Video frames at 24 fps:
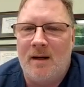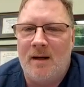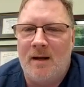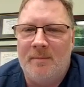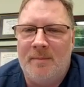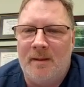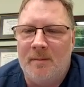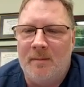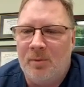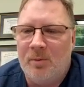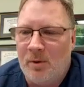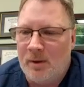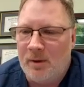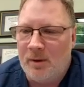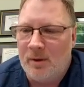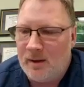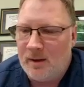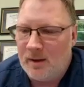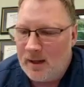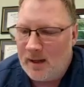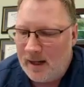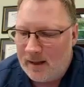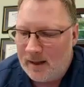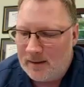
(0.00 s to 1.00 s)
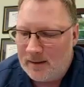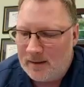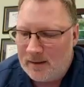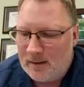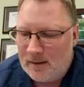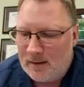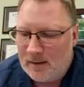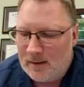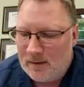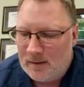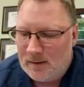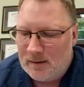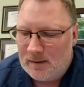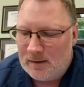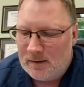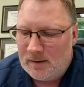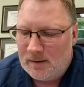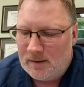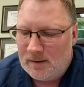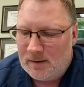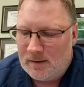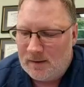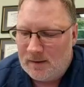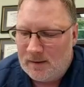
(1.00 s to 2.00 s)
be important. And
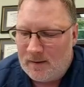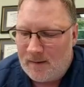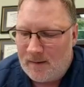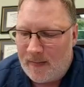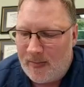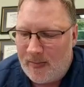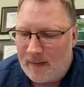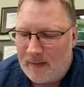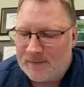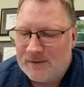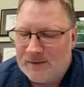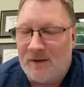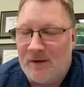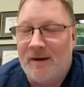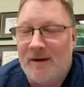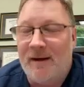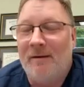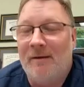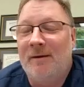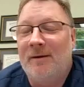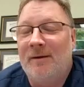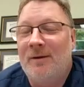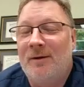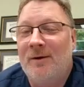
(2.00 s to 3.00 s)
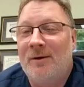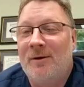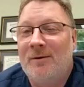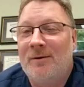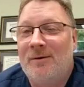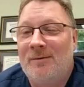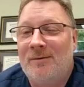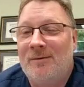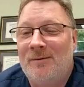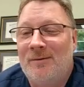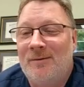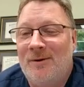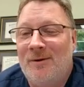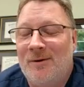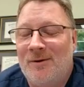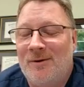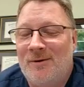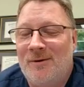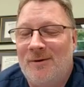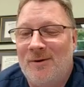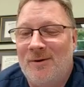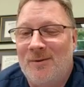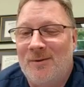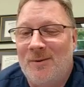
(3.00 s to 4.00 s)
I'm sorry, Ellen, your
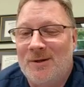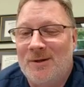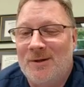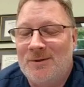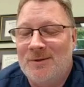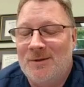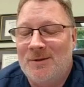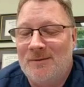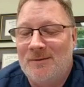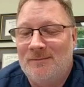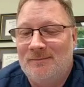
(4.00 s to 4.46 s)
question.